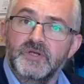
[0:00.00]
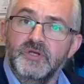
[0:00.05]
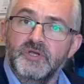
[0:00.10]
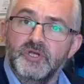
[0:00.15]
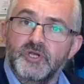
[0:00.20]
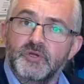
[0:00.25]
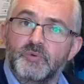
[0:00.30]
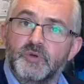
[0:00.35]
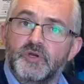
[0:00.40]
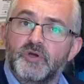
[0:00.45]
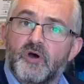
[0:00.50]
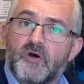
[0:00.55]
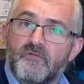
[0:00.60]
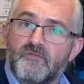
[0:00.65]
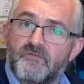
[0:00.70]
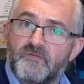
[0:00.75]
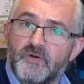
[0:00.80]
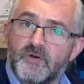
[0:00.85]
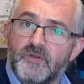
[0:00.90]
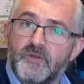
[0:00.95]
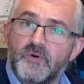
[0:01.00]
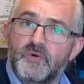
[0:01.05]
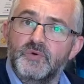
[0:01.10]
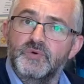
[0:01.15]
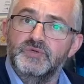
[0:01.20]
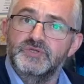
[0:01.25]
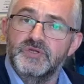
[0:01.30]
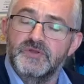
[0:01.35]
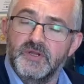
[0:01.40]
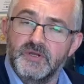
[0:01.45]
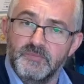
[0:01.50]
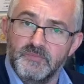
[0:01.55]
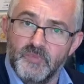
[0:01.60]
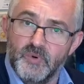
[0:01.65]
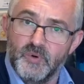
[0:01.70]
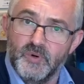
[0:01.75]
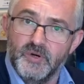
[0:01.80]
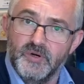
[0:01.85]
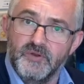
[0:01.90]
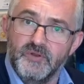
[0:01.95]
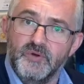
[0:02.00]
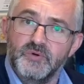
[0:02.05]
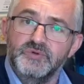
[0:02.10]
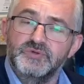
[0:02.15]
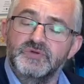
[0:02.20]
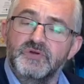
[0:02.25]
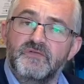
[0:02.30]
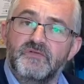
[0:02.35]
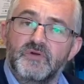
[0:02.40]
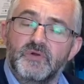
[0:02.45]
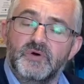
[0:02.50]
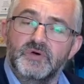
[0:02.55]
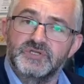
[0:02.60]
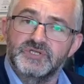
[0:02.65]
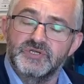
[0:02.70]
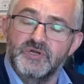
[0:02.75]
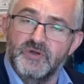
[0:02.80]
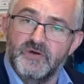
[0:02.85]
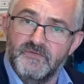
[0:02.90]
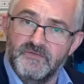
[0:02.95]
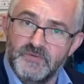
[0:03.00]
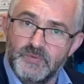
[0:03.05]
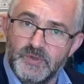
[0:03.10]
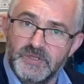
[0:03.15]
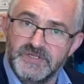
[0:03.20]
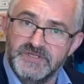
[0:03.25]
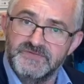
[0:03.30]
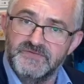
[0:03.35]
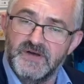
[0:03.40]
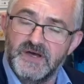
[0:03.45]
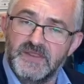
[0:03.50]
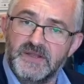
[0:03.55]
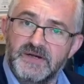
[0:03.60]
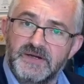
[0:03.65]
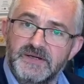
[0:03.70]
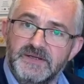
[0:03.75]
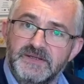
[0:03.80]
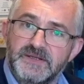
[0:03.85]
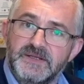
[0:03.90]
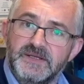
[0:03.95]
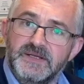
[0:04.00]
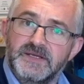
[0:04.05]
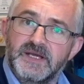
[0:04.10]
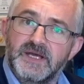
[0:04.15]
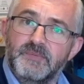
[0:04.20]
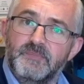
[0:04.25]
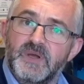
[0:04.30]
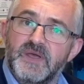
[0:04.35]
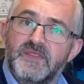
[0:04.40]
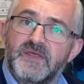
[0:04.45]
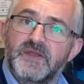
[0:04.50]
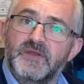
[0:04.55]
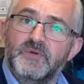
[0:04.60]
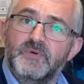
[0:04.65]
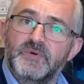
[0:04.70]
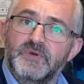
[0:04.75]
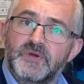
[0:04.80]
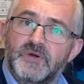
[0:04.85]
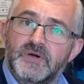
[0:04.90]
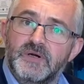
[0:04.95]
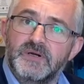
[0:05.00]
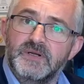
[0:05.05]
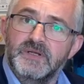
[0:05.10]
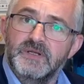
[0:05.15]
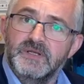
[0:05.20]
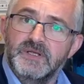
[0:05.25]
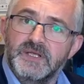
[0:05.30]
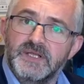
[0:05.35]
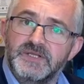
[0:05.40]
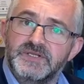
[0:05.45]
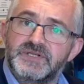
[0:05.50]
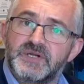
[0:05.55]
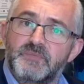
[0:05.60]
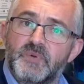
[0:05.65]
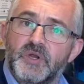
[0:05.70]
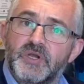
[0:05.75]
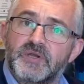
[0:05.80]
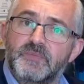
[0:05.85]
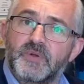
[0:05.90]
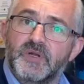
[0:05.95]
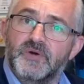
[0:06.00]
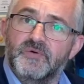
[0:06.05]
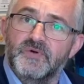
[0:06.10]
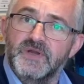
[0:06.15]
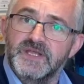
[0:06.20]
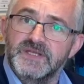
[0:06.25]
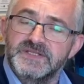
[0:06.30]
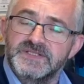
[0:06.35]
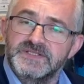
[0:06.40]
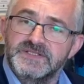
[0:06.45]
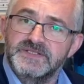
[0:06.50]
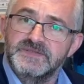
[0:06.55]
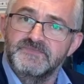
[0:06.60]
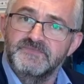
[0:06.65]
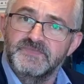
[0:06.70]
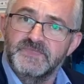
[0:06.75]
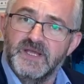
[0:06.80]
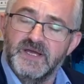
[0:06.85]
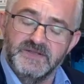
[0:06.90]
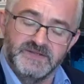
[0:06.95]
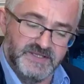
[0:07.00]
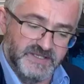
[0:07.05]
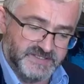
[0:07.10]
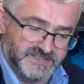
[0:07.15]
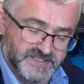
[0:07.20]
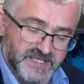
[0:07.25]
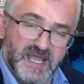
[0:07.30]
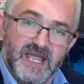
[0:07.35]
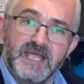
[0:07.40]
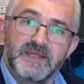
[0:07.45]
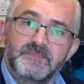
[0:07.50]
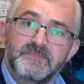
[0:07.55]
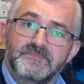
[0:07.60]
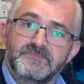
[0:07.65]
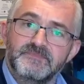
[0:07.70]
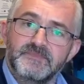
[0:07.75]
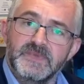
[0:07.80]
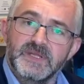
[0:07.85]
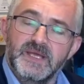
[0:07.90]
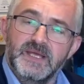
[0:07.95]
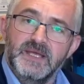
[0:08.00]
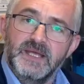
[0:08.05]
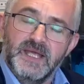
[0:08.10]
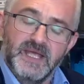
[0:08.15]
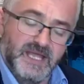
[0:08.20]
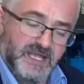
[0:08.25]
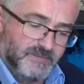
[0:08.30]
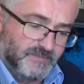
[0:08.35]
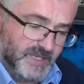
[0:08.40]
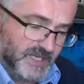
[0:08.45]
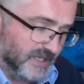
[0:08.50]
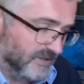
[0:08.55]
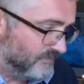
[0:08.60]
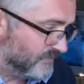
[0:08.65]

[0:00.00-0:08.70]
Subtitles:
You would comfort those that mourn, those who have lost loved ones, Father. And may they know your insurmountable grace at this time. Amen.